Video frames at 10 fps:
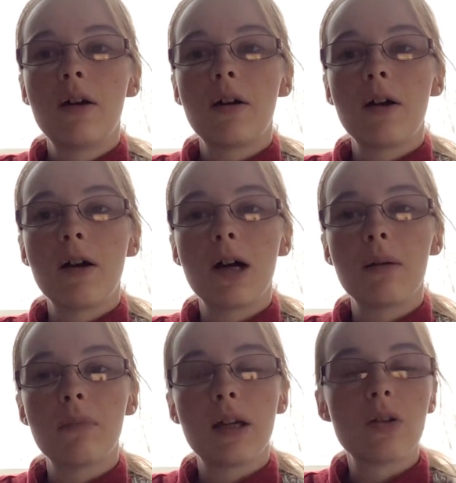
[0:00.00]

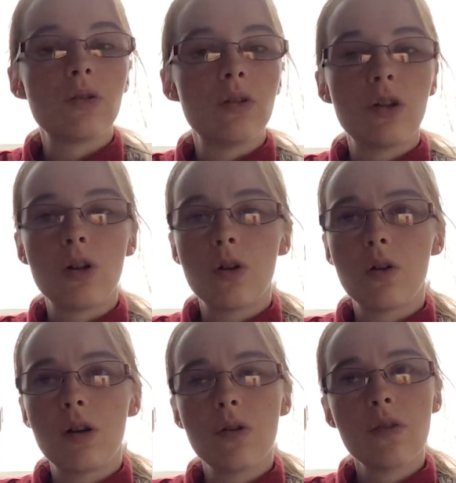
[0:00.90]
I don't know. I
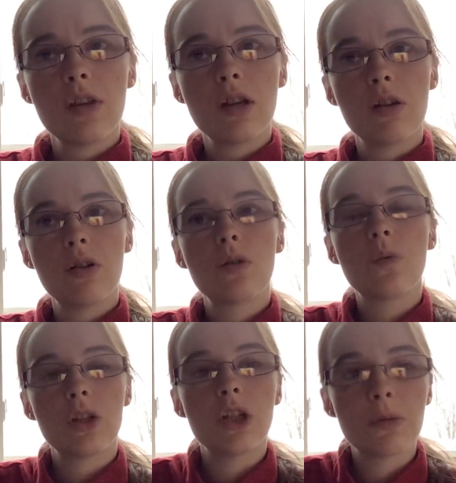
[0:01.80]
don't think I heard
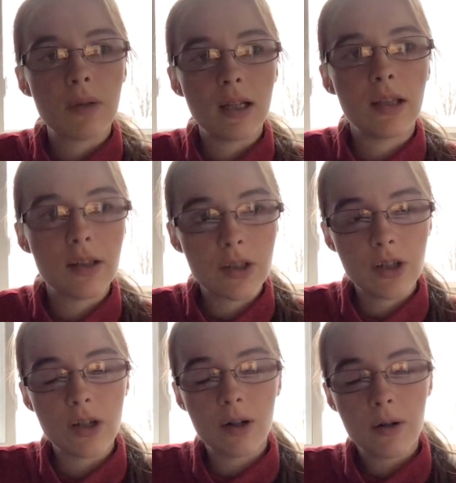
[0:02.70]
what she's planning this
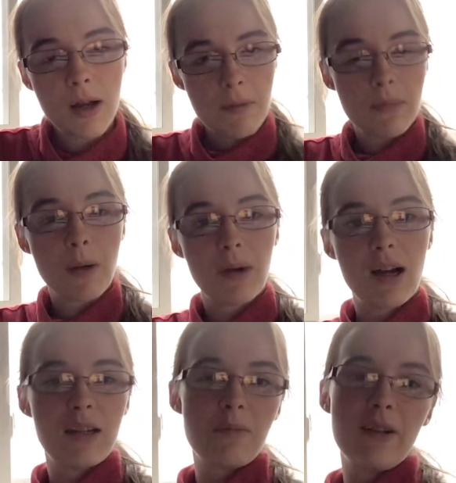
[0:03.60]
year. Mom
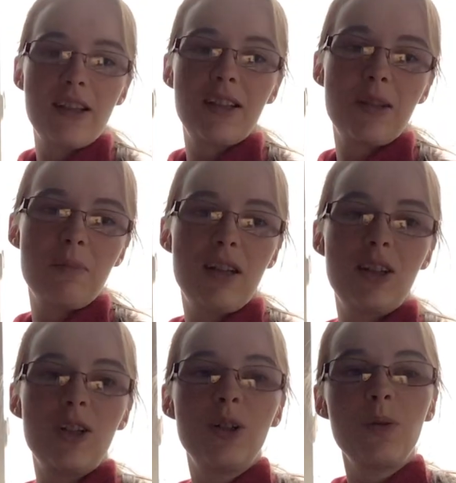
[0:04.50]
kind of plans the
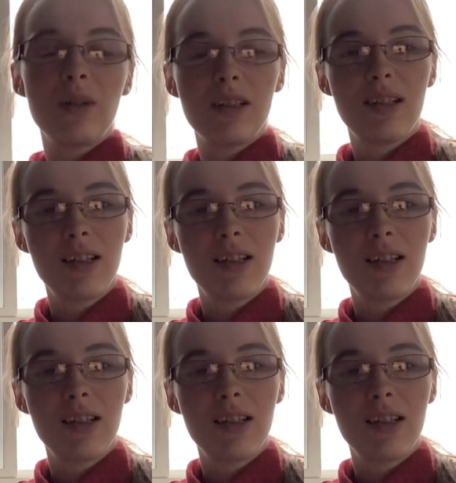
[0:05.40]
menu, and